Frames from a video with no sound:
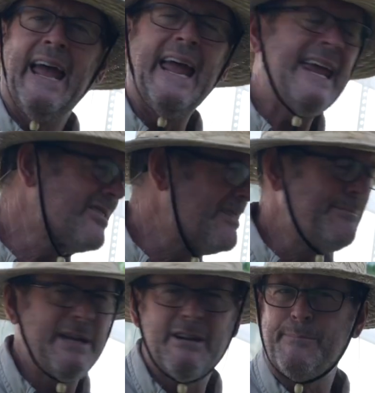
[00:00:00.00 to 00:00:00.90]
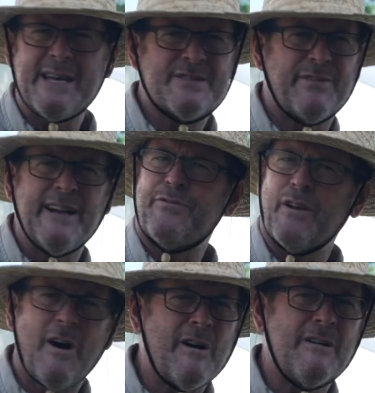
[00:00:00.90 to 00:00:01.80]
ain't going to be your best friend for
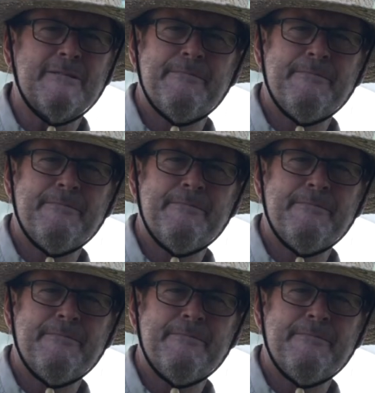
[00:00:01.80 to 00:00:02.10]
long.